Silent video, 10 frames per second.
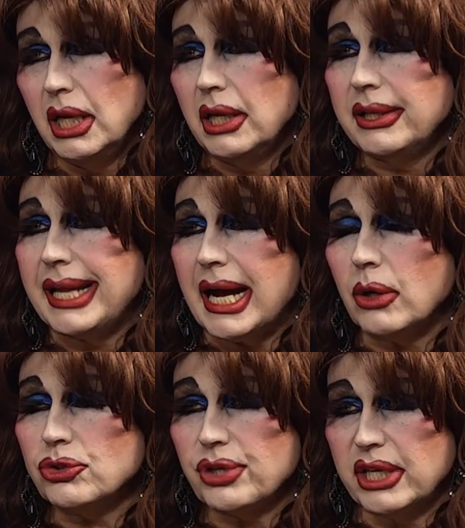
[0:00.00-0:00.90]
Now
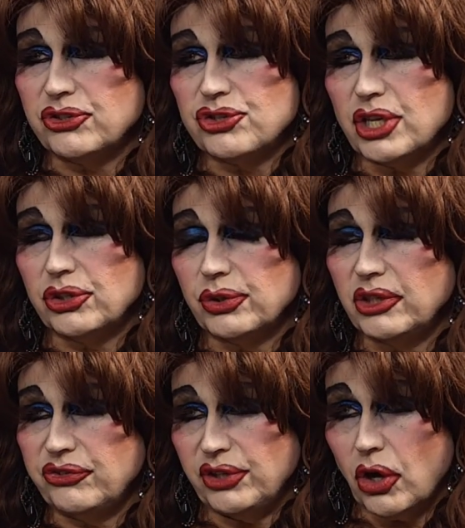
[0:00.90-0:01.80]
transgender is
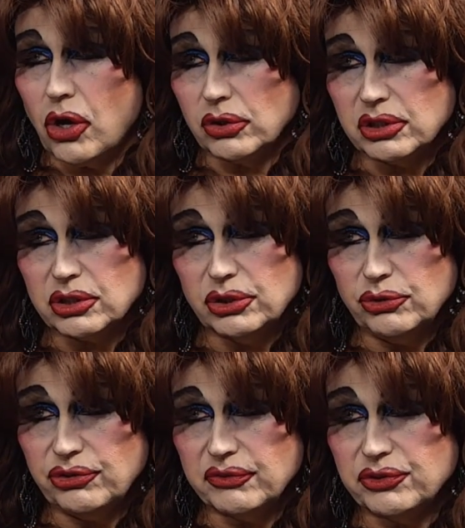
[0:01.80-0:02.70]
the
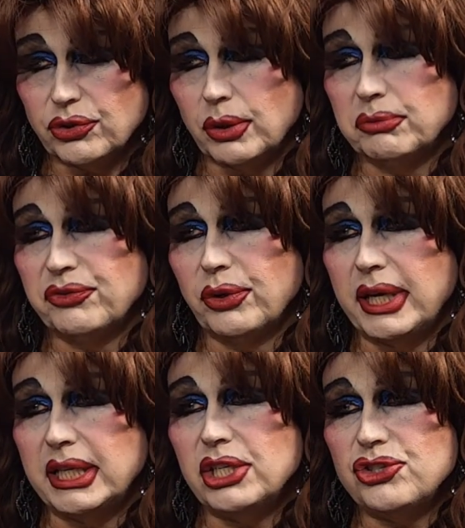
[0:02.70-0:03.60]
all-inclusive term for
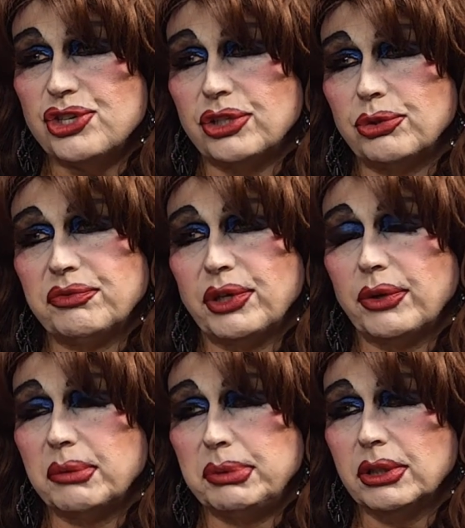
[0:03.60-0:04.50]
any gender
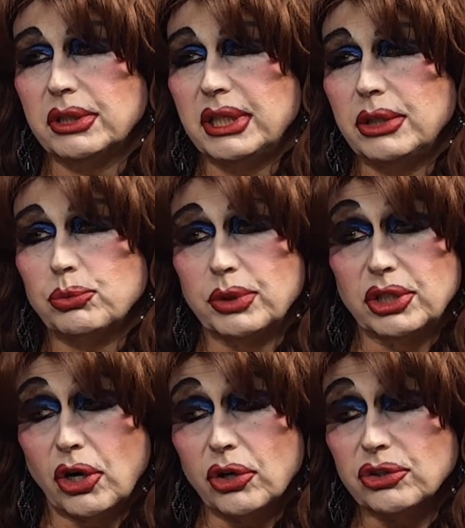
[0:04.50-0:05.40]
variability
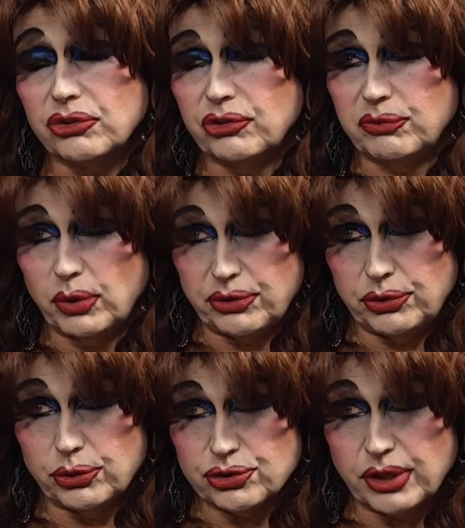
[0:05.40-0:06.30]
regardless of whether
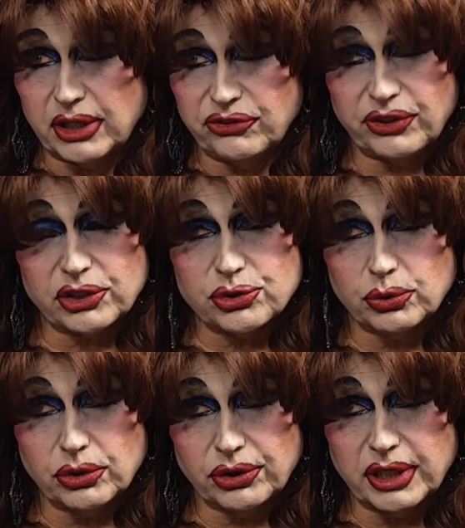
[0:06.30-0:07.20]
you're transsexual
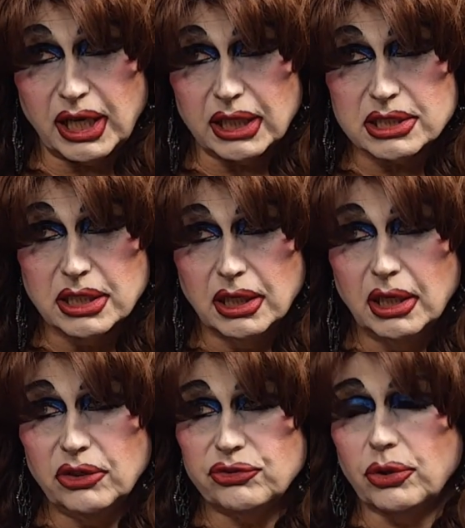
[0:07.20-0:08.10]
or not.
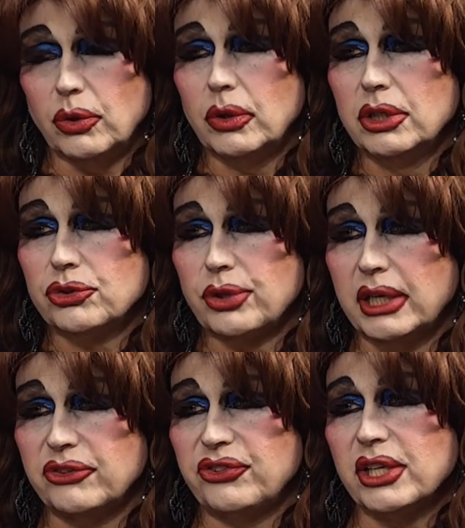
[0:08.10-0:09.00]
So
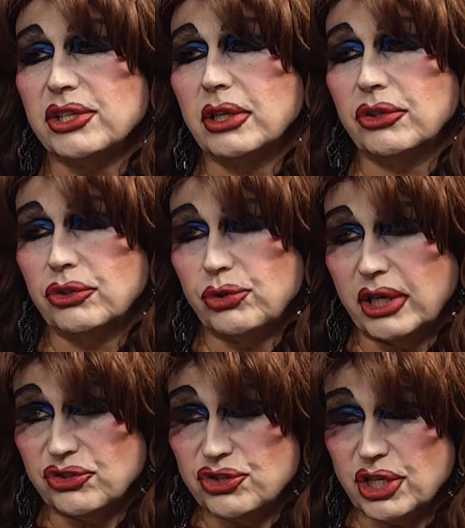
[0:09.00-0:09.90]

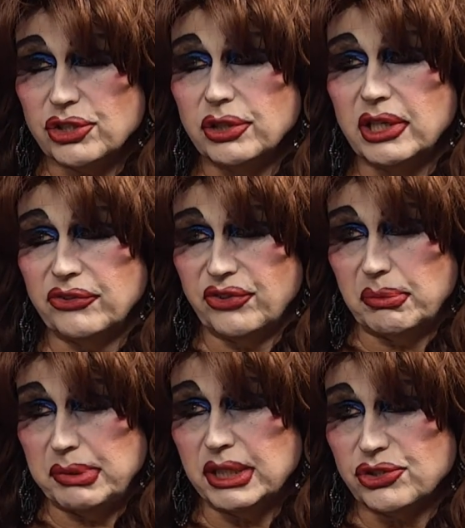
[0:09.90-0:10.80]
transgender is the
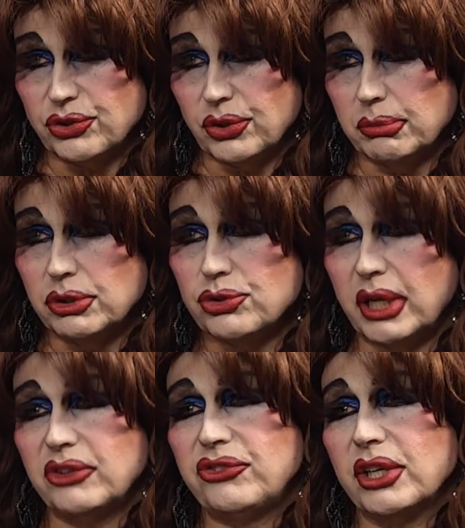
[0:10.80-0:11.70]
big term,
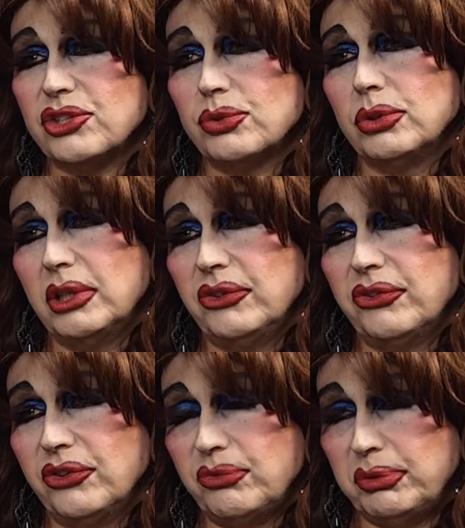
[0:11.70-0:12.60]
transsexual is
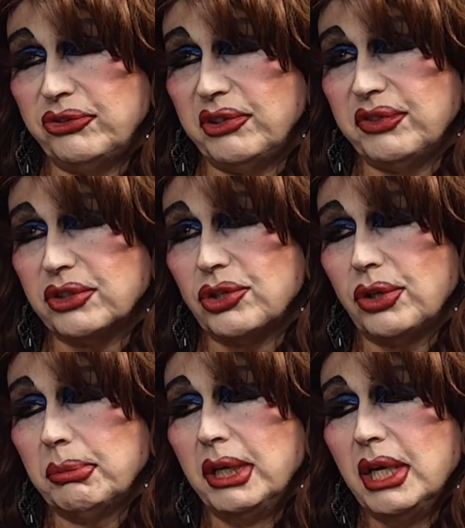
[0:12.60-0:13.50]
the specific
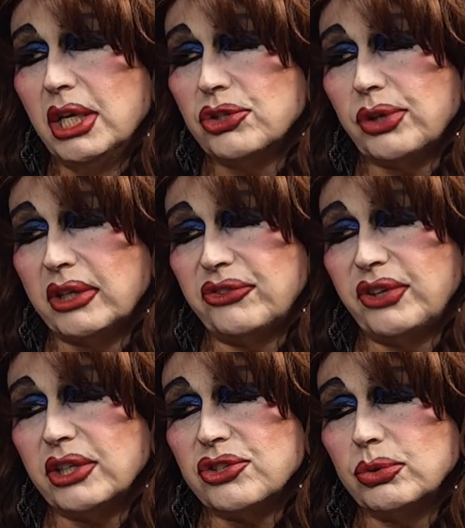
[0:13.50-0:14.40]
term.
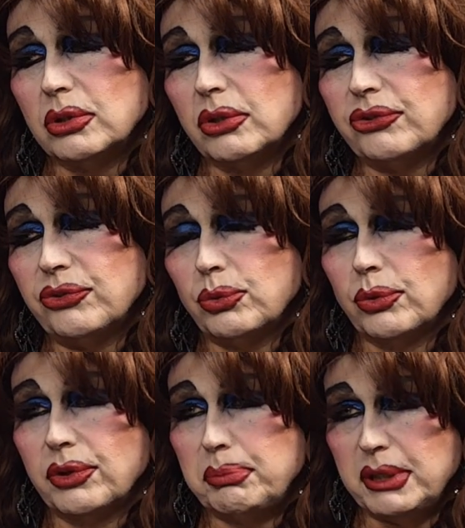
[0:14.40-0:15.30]
Transsexuals were
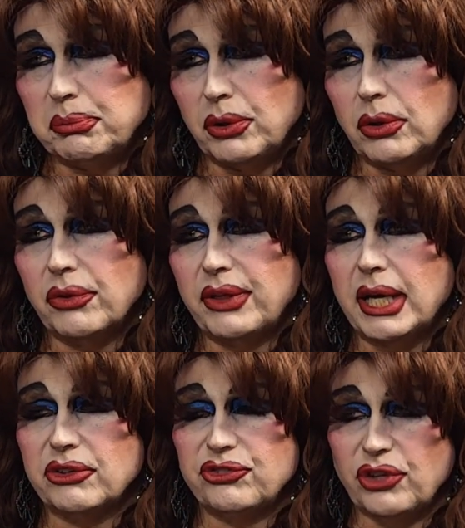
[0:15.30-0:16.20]
the people
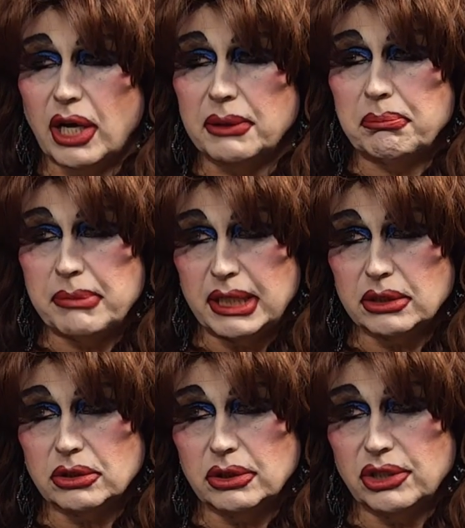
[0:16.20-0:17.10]
that sought
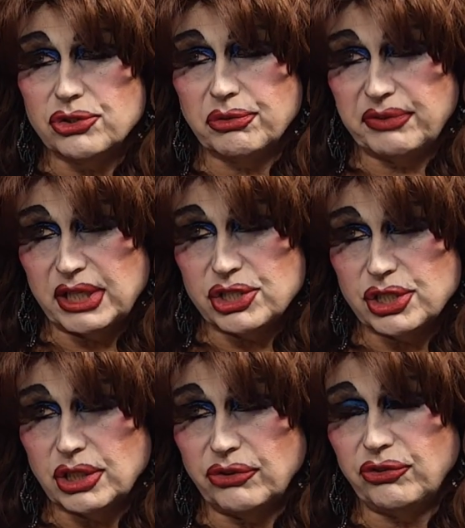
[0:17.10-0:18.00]
medical
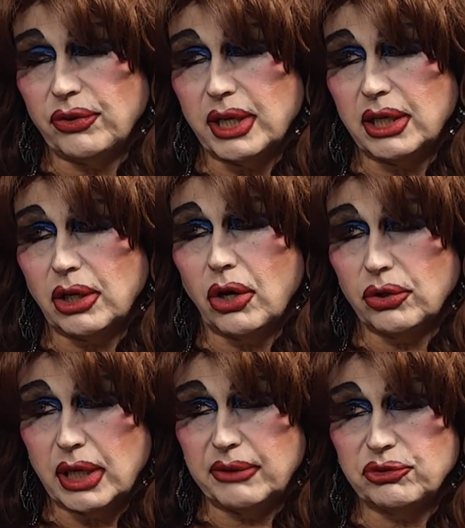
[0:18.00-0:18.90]
intervention so that our
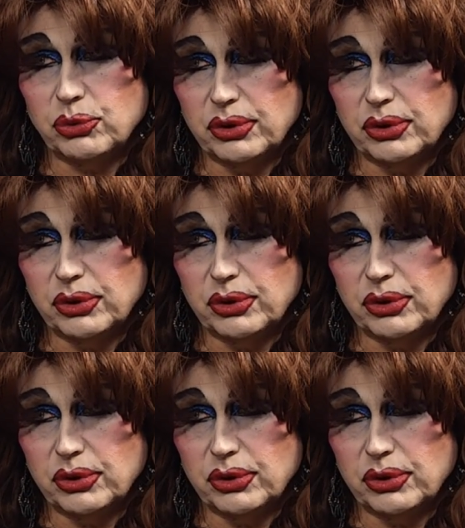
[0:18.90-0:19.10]
lives were